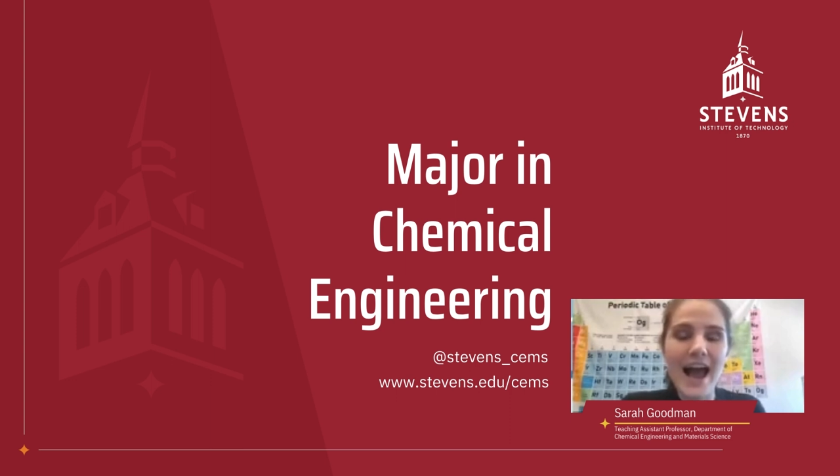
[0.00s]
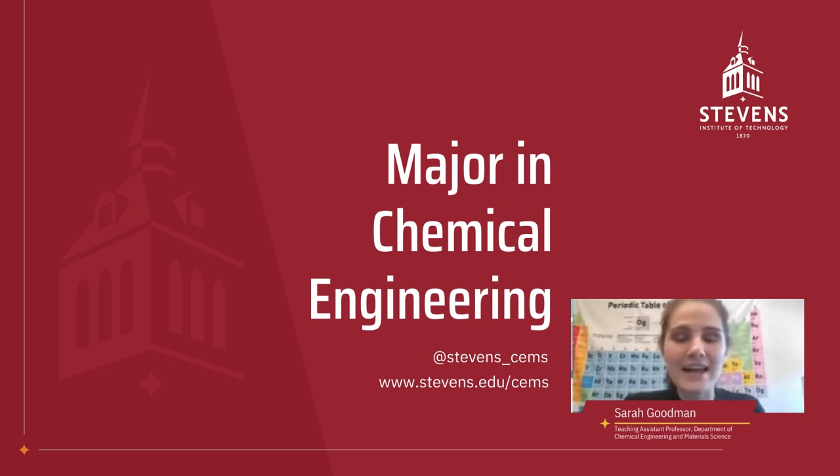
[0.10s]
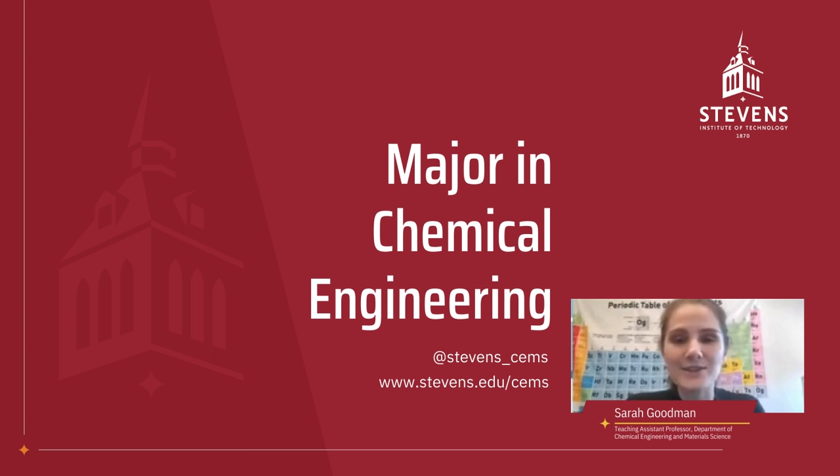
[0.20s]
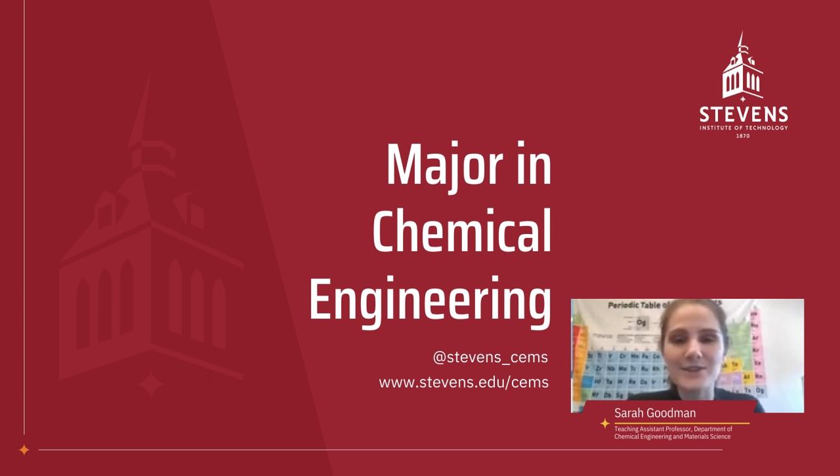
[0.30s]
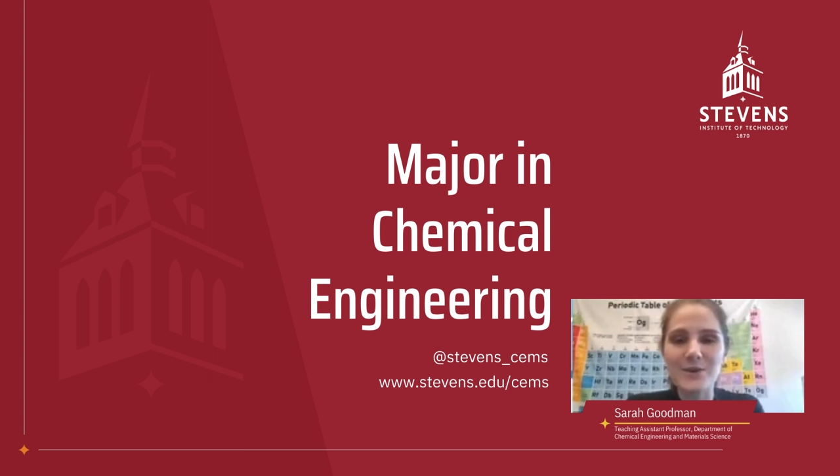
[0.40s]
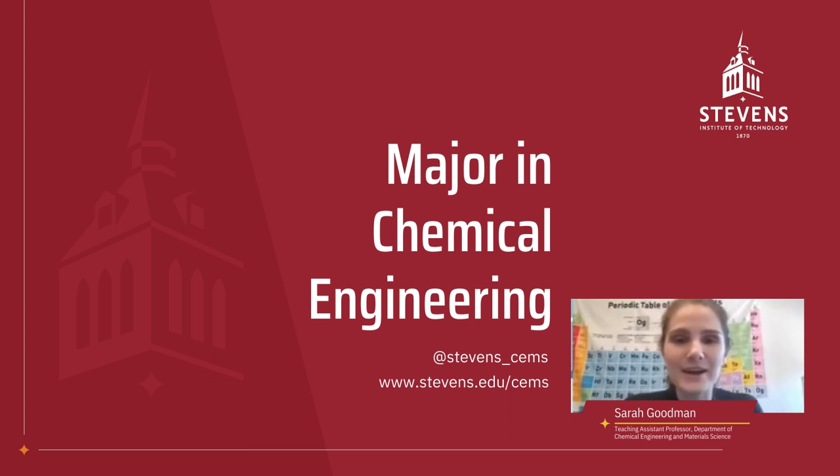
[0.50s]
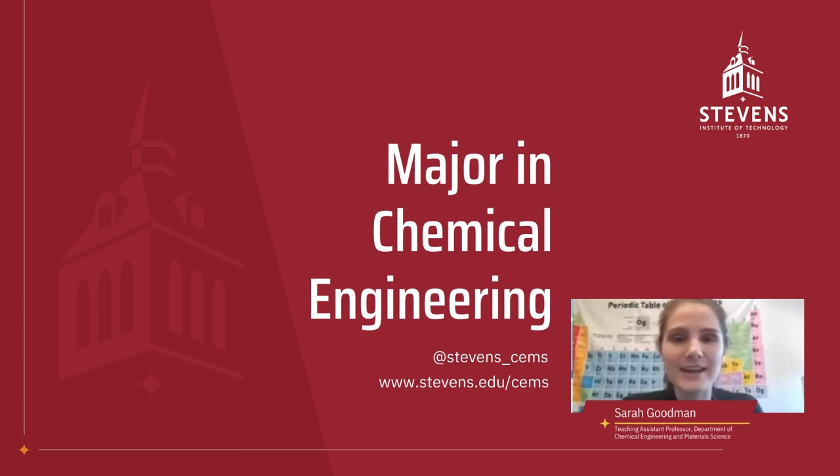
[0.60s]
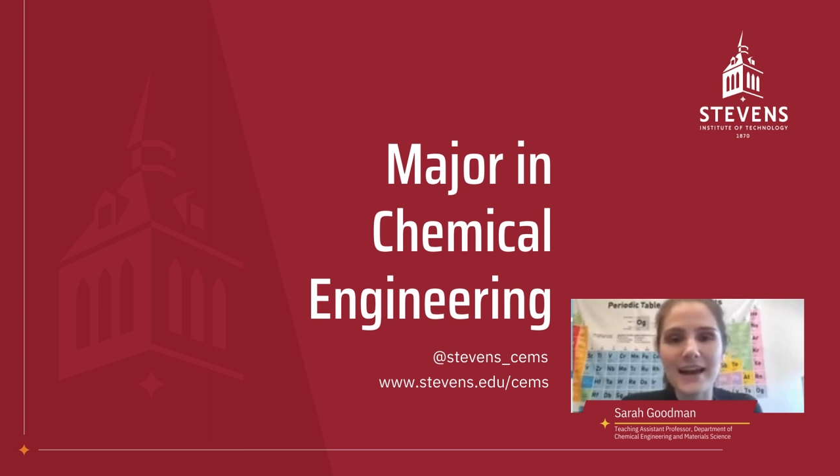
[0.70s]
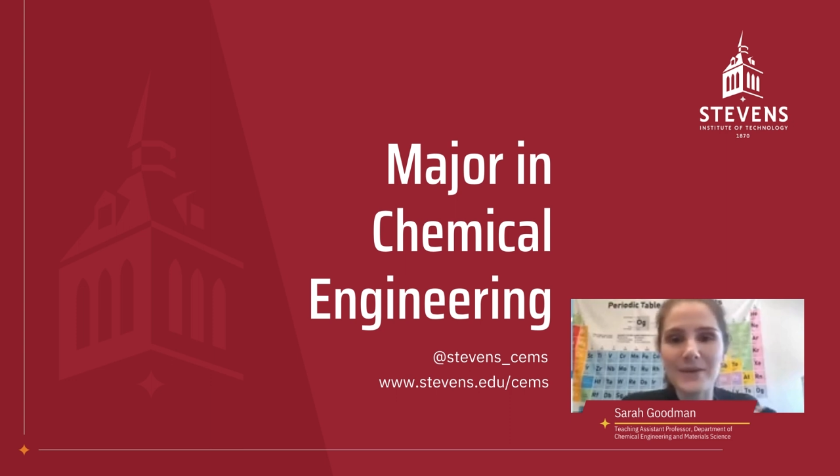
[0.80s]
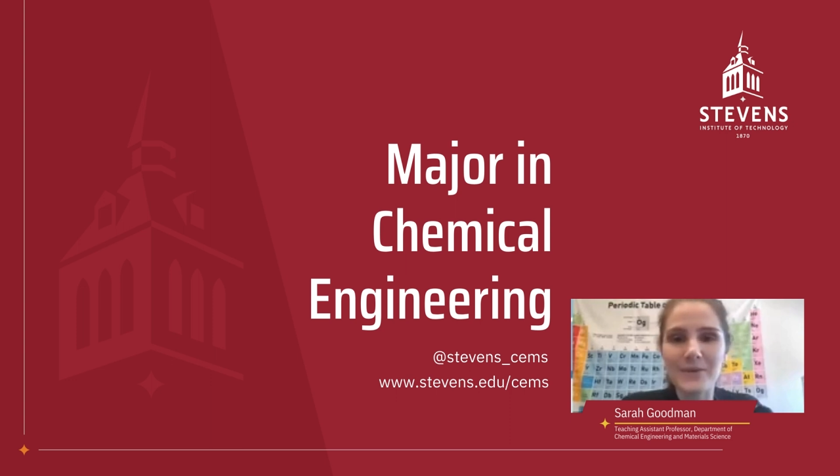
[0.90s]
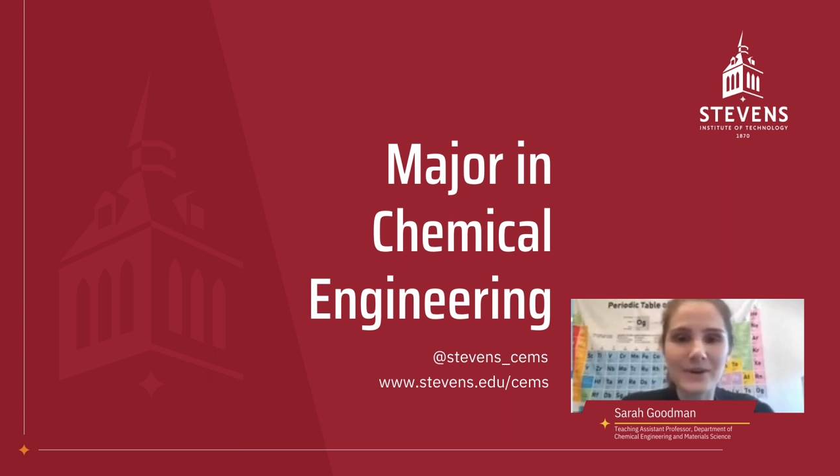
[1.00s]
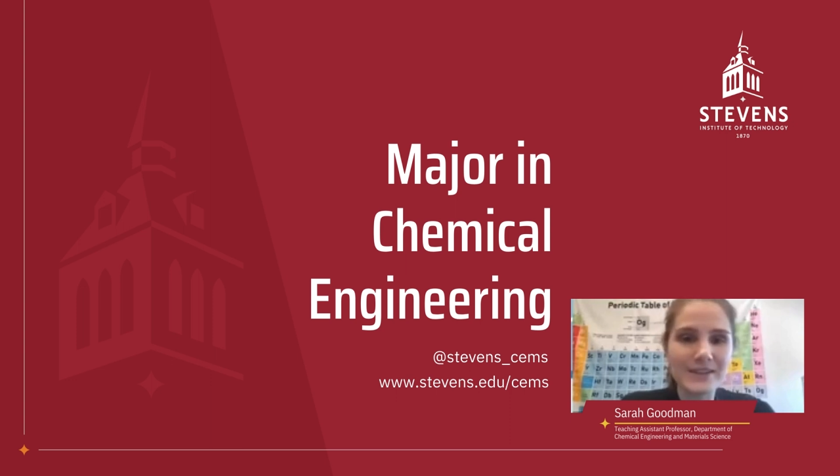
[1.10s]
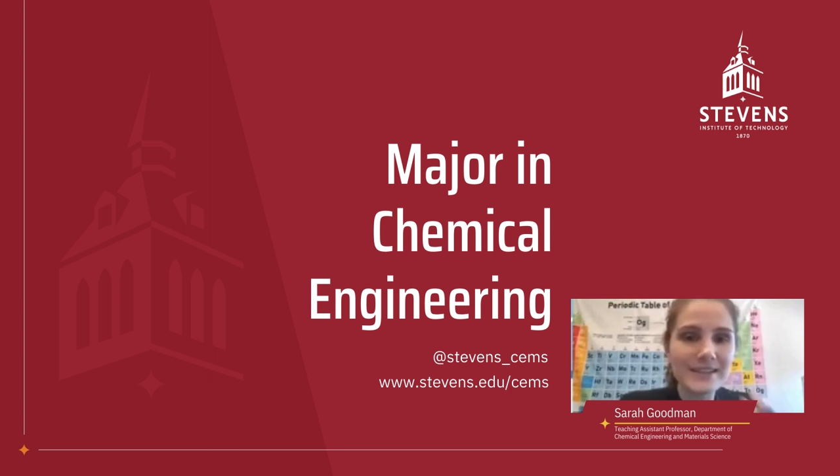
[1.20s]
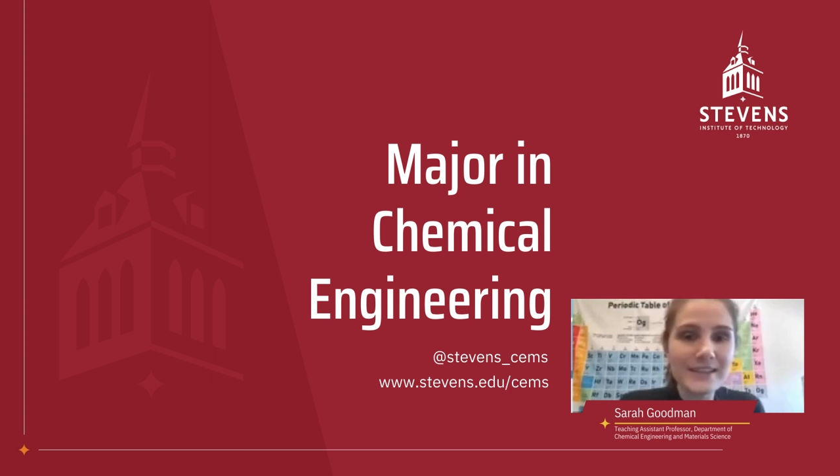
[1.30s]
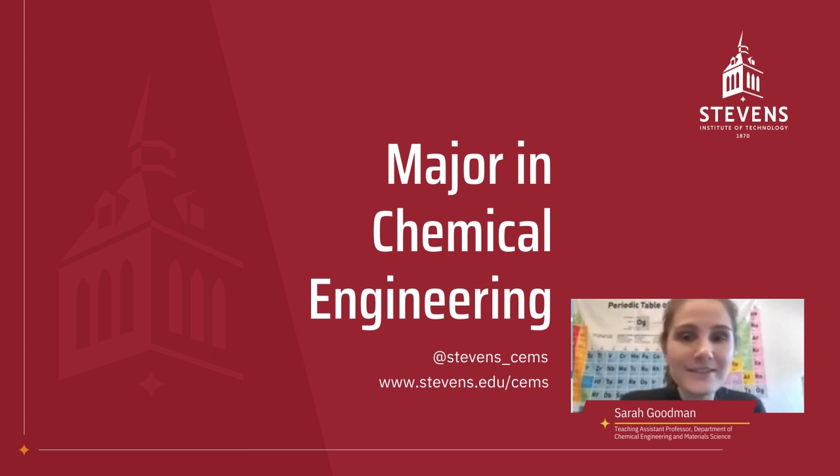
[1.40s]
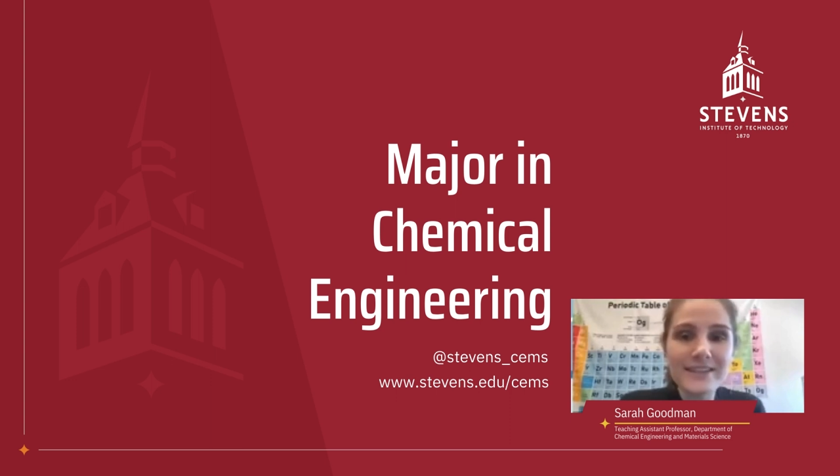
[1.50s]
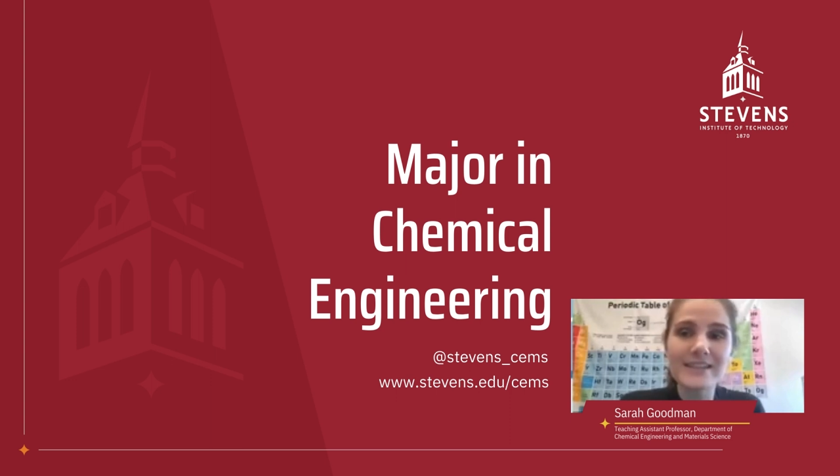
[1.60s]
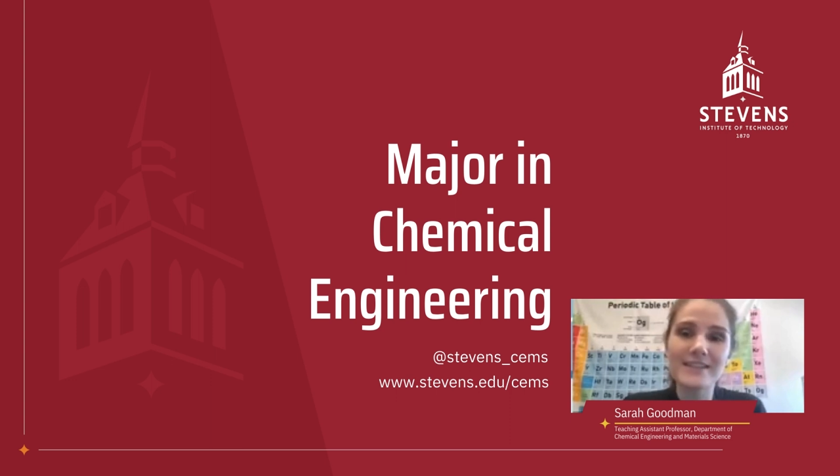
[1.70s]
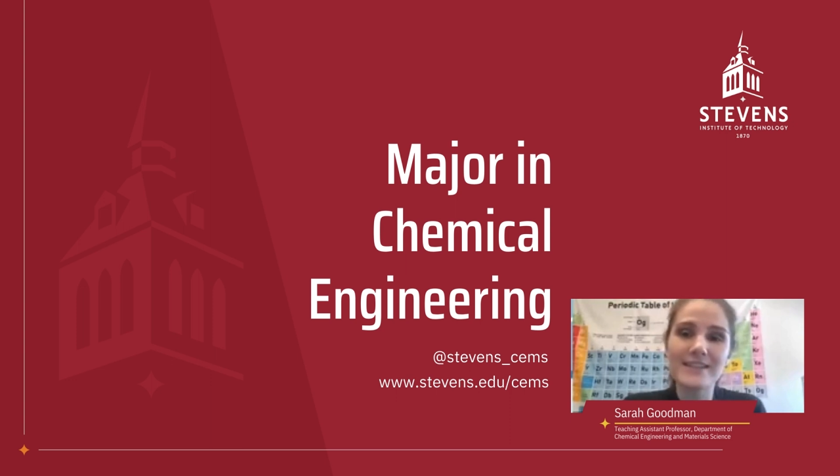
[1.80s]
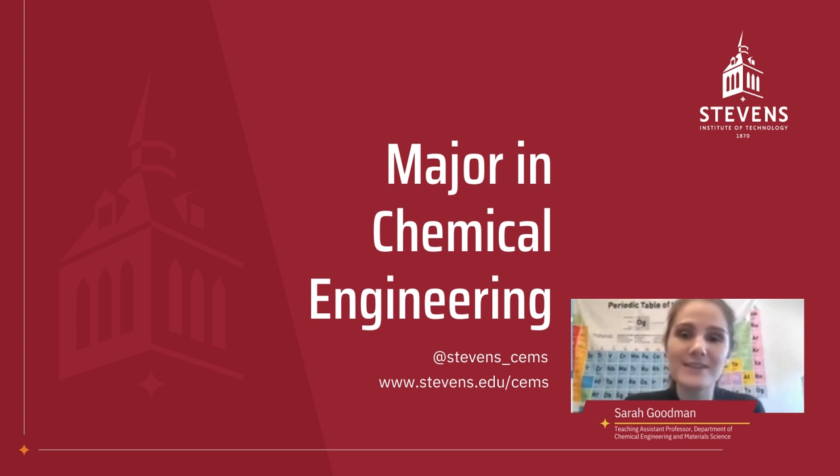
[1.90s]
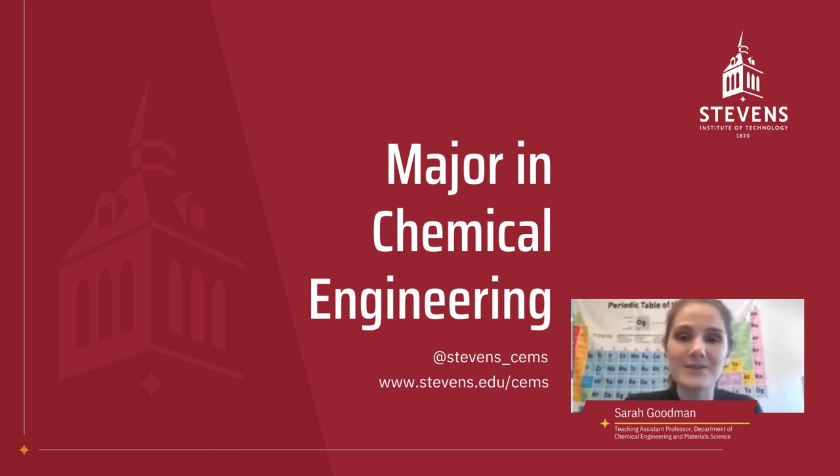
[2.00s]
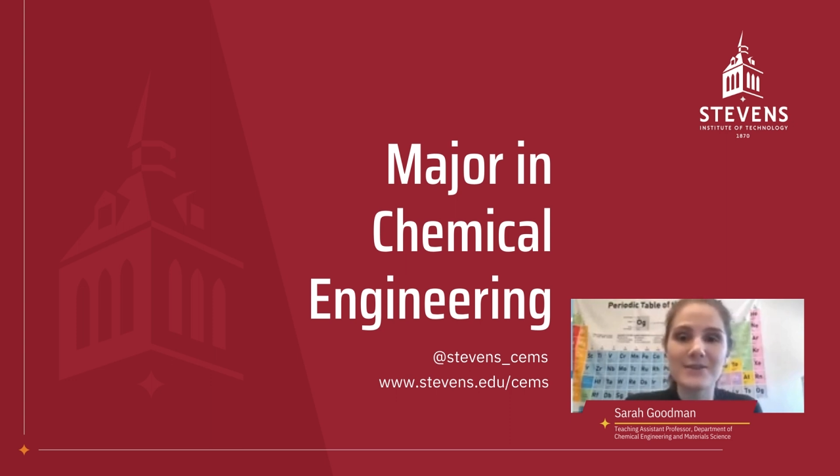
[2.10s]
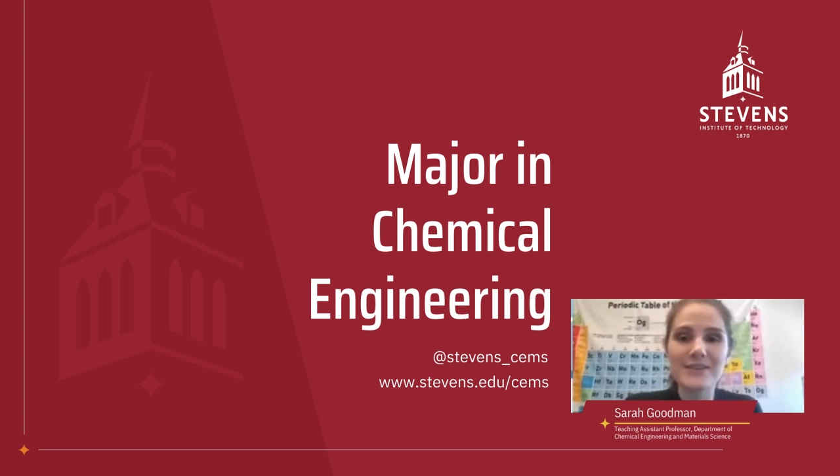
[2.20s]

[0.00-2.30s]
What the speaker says: And so again, we're Stevens Institute